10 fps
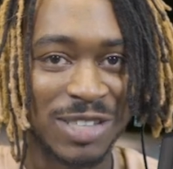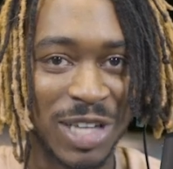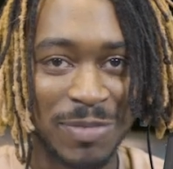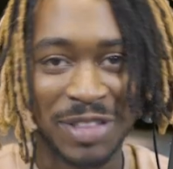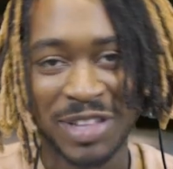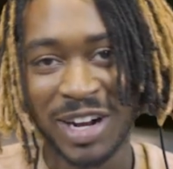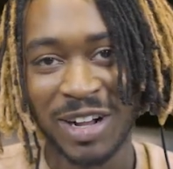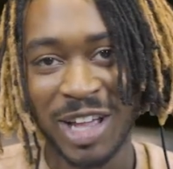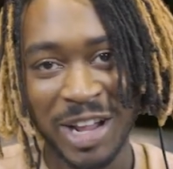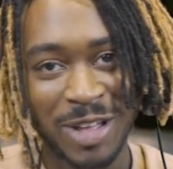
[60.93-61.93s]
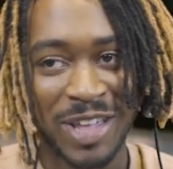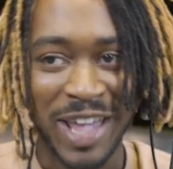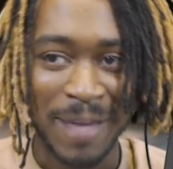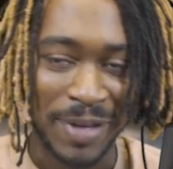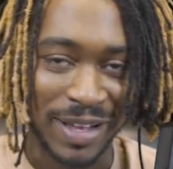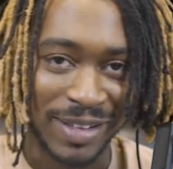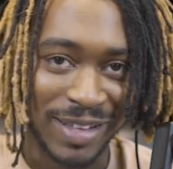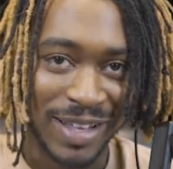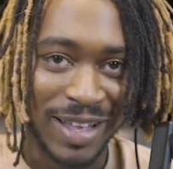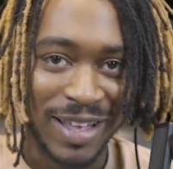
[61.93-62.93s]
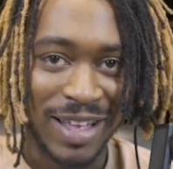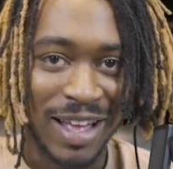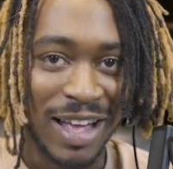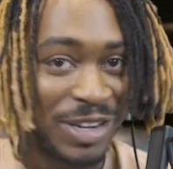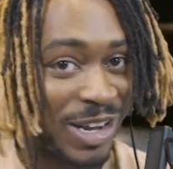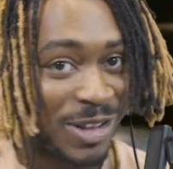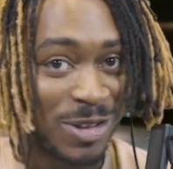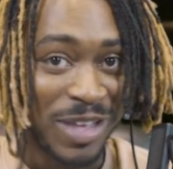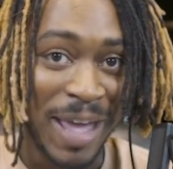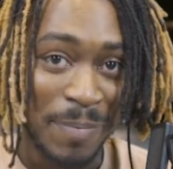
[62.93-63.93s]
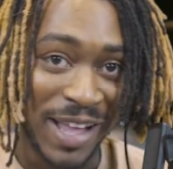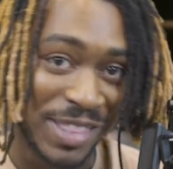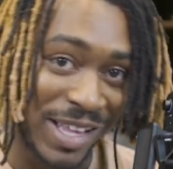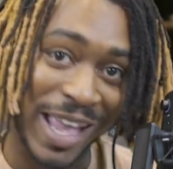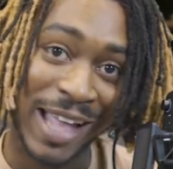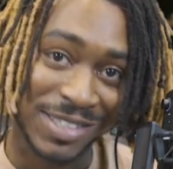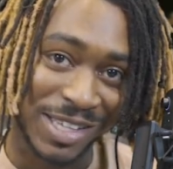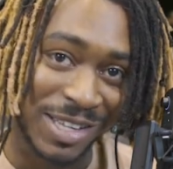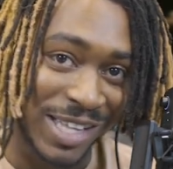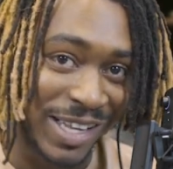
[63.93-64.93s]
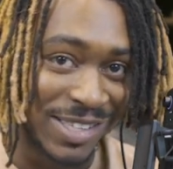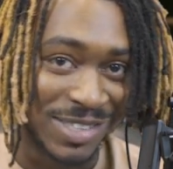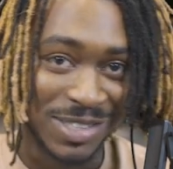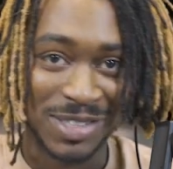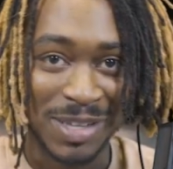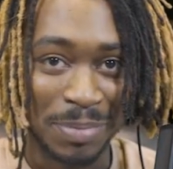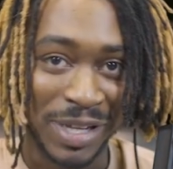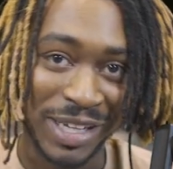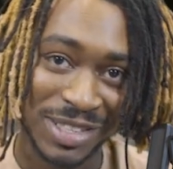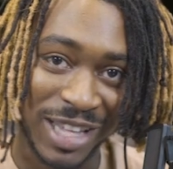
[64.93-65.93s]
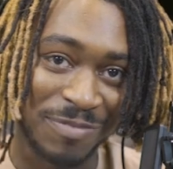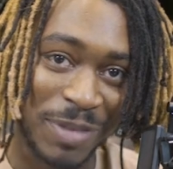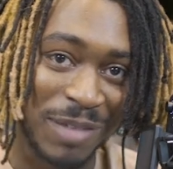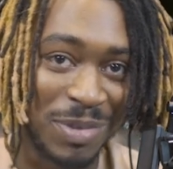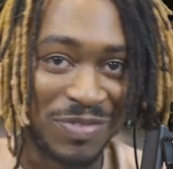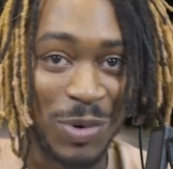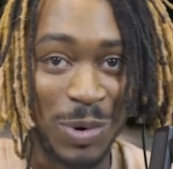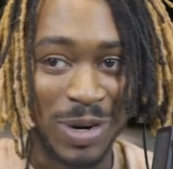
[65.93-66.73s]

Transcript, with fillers: him that they're gonna go camping. Uh, they're gonna go camping at the Catskills. I guess this is some place they've been before.